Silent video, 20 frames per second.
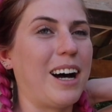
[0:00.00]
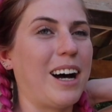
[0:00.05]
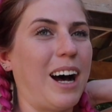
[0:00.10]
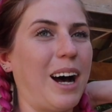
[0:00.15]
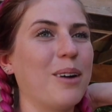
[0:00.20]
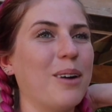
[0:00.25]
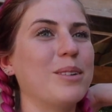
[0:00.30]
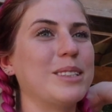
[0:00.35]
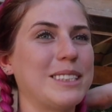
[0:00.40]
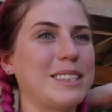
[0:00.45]

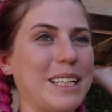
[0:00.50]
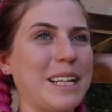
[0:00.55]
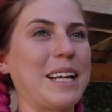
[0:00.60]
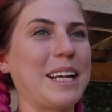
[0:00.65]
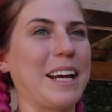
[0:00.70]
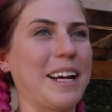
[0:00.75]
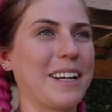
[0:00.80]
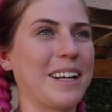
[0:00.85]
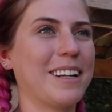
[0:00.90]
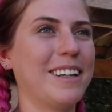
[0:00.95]
I was
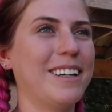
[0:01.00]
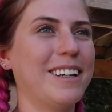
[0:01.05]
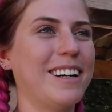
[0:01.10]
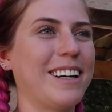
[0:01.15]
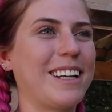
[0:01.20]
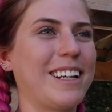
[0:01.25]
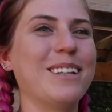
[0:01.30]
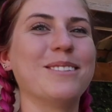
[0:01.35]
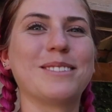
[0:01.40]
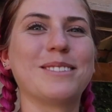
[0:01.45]
thinking, I
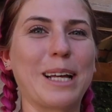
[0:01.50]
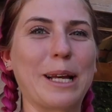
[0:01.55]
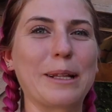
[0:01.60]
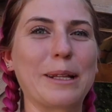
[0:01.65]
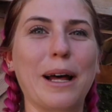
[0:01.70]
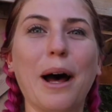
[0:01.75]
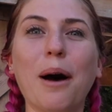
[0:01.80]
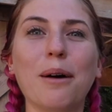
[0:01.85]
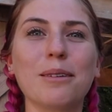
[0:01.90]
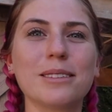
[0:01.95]
keep saying
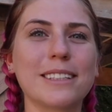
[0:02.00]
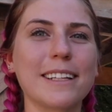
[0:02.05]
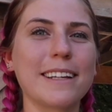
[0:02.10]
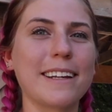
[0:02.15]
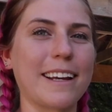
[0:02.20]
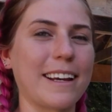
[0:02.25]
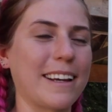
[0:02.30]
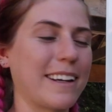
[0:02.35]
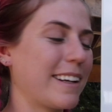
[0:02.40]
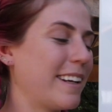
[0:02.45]
that, I was
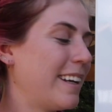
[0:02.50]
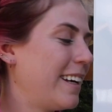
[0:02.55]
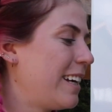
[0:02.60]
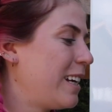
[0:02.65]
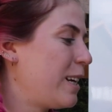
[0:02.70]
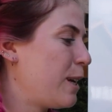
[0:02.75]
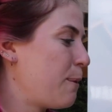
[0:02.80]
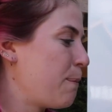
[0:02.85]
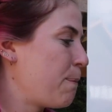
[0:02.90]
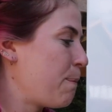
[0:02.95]
thinking,
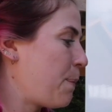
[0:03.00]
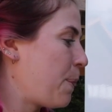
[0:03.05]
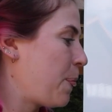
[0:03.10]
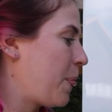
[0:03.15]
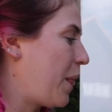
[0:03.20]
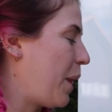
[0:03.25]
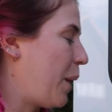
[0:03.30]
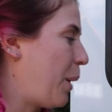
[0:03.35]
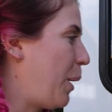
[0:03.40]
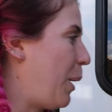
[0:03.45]

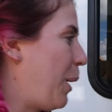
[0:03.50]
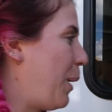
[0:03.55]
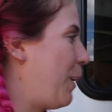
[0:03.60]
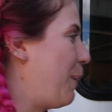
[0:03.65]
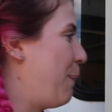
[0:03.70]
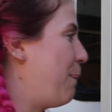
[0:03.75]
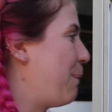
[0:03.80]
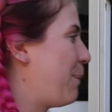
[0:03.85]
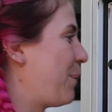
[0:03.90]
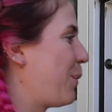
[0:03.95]

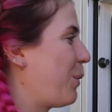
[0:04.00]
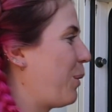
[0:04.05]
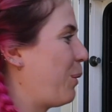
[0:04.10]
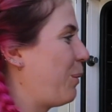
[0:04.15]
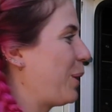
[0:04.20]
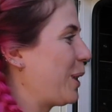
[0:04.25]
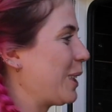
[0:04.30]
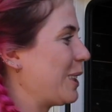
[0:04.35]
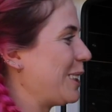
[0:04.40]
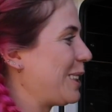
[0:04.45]
when
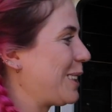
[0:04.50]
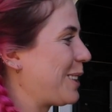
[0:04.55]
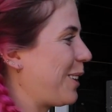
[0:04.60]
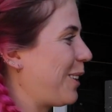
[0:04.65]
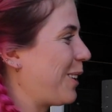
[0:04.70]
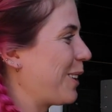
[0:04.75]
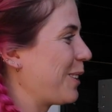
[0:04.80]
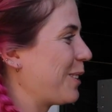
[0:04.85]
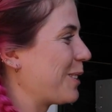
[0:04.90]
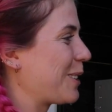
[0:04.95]
we were
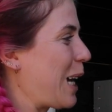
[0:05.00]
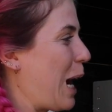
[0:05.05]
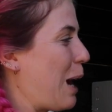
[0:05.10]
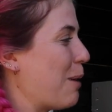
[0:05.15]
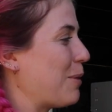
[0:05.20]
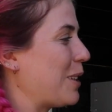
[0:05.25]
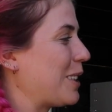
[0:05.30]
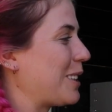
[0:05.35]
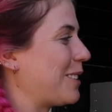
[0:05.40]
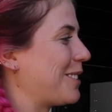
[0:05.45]
installing those
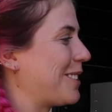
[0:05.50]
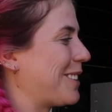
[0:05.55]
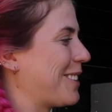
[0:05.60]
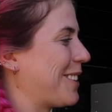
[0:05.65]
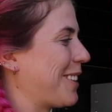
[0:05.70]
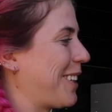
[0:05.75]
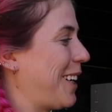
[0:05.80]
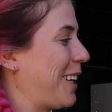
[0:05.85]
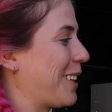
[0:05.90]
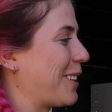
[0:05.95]
cabinets, I was just
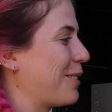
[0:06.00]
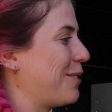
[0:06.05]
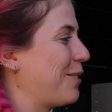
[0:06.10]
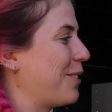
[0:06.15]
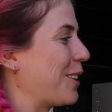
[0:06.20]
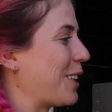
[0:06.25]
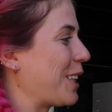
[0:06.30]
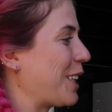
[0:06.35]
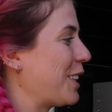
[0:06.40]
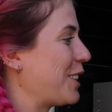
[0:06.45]
looking at the
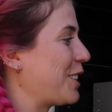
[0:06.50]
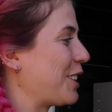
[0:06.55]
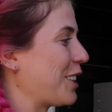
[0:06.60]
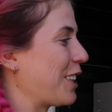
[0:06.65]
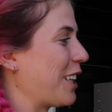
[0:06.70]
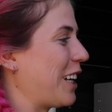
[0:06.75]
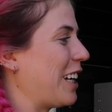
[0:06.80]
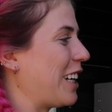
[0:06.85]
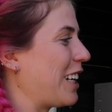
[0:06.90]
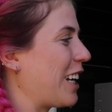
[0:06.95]
footage and
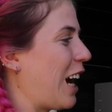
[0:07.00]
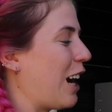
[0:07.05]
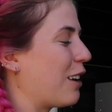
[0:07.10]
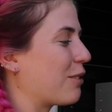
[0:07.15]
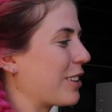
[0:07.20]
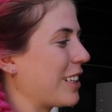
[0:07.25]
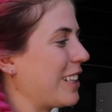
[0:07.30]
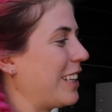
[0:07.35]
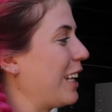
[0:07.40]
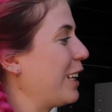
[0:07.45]
like
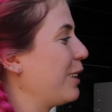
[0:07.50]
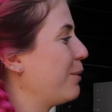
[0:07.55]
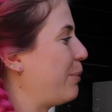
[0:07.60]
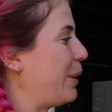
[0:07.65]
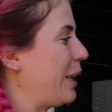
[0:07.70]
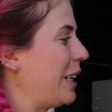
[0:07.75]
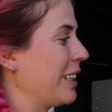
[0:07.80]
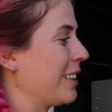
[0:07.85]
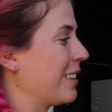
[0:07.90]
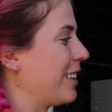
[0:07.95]
everything
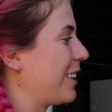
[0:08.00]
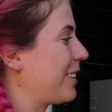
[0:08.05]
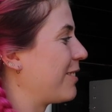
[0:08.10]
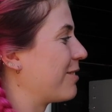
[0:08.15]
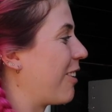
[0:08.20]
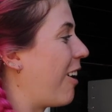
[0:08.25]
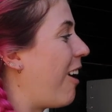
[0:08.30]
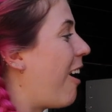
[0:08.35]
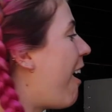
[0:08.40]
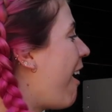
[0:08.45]
being like
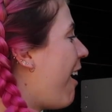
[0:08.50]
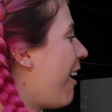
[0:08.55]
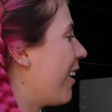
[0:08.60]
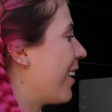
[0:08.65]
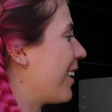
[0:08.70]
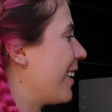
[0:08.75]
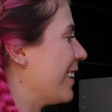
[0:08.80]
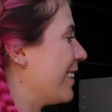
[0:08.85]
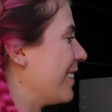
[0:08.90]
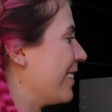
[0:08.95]

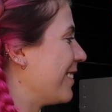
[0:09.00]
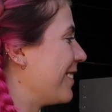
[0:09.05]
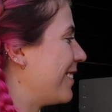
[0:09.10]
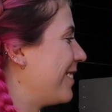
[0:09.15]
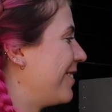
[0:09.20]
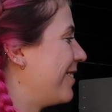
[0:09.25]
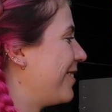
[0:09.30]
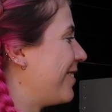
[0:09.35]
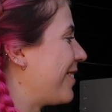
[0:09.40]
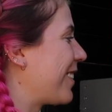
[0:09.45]
wrong and
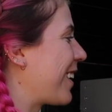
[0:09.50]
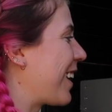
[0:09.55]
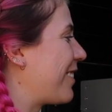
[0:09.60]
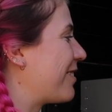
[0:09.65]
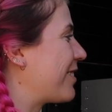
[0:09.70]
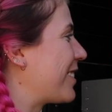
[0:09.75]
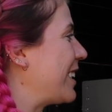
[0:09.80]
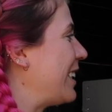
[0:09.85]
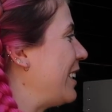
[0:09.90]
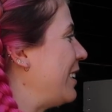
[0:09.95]

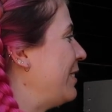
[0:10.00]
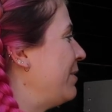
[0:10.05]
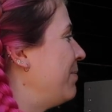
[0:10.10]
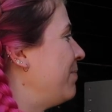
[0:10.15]
whatever.